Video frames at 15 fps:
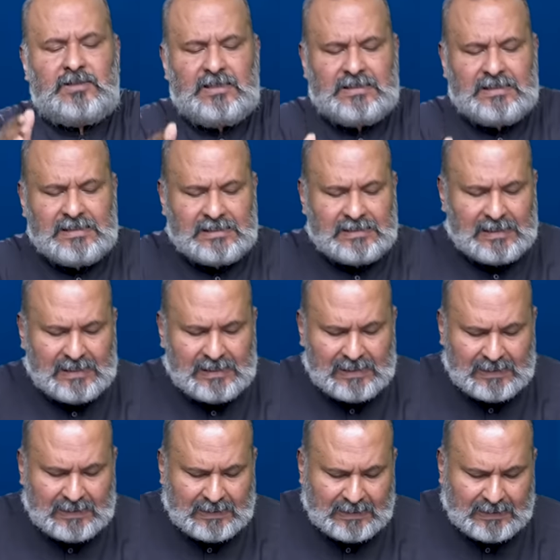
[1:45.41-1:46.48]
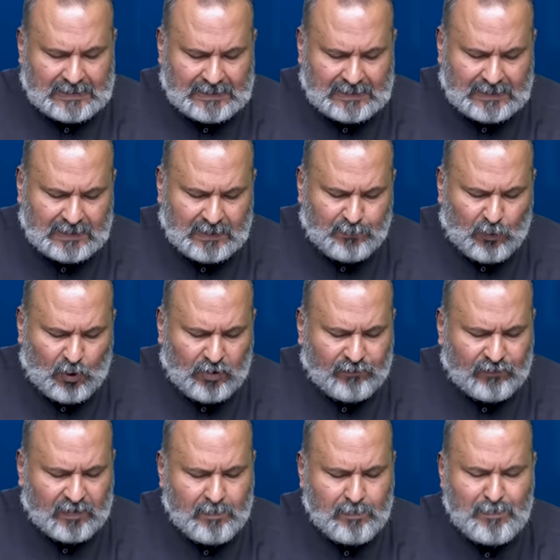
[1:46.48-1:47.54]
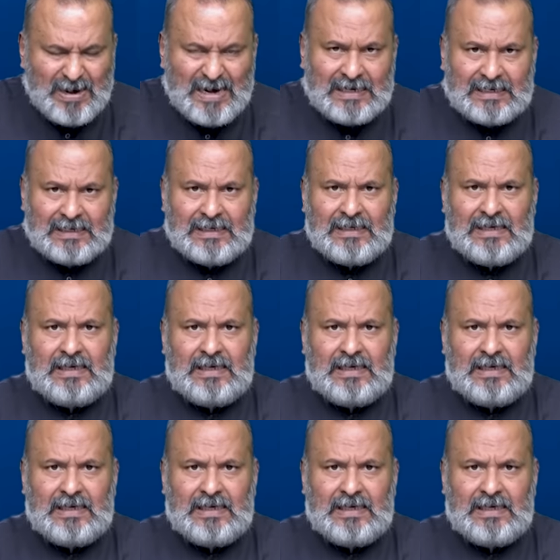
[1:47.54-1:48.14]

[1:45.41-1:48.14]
This is a report from Mint